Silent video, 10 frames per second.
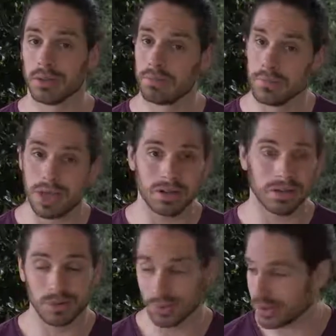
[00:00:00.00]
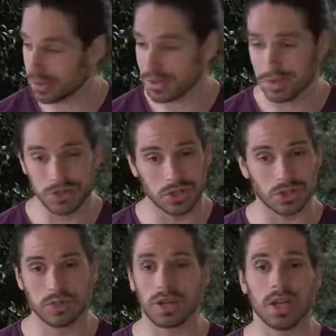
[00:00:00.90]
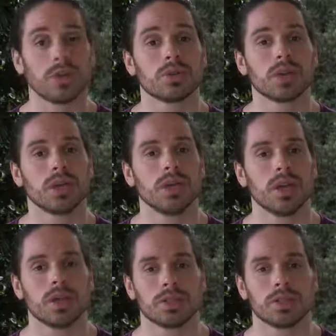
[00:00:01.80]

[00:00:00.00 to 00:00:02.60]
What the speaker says: men, women, children, elderly.